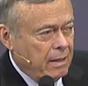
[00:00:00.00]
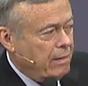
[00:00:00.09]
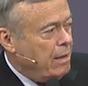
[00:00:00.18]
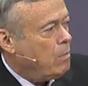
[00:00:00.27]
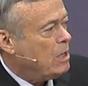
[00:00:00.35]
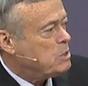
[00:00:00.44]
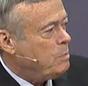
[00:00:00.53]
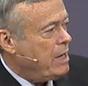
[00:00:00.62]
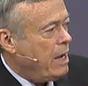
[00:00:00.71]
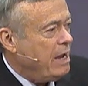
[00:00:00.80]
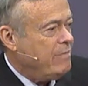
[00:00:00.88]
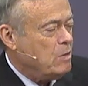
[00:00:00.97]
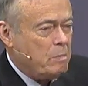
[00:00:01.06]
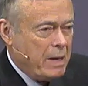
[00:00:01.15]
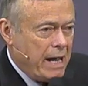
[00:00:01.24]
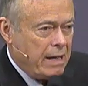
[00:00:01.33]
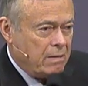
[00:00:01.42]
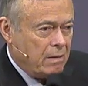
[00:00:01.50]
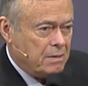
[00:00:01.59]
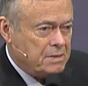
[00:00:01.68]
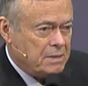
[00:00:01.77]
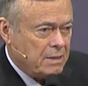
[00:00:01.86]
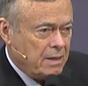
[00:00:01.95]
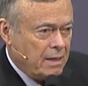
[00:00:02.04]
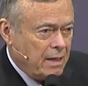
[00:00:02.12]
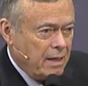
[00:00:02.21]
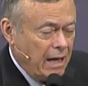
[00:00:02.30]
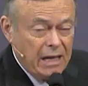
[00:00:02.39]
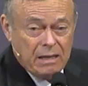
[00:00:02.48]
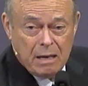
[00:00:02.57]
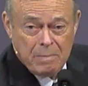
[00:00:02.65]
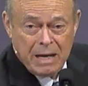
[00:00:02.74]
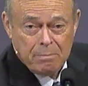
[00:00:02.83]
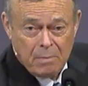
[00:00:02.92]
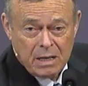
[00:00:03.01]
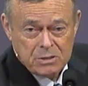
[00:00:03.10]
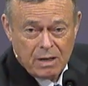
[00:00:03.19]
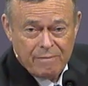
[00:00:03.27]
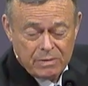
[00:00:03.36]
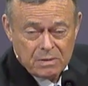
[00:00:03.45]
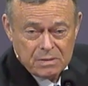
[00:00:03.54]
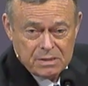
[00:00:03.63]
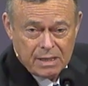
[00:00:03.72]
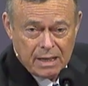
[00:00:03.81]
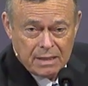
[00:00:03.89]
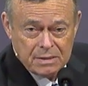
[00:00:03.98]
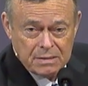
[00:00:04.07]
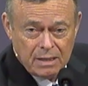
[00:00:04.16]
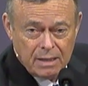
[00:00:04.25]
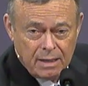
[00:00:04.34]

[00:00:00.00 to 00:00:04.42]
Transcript: They watched behavior patterns, and they made much of those things.